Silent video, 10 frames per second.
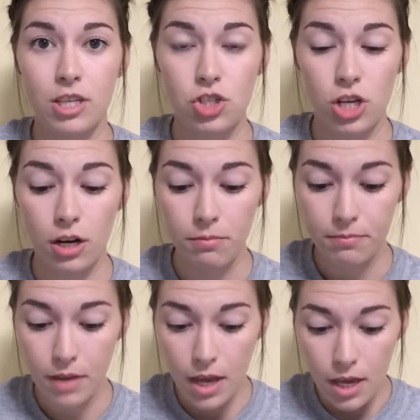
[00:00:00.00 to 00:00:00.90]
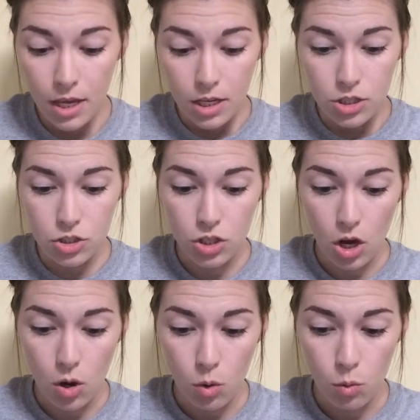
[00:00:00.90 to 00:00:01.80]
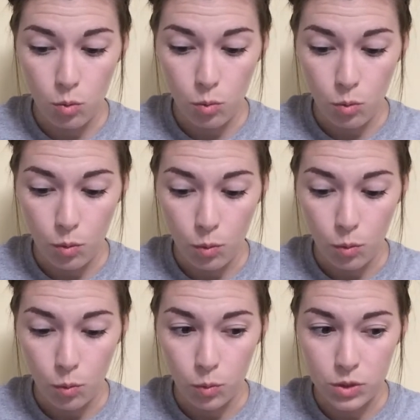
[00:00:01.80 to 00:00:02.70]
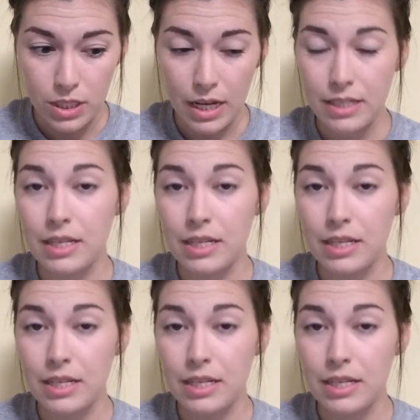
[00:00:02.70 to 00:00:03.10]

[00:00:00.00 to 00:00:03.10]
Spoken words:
year. So today's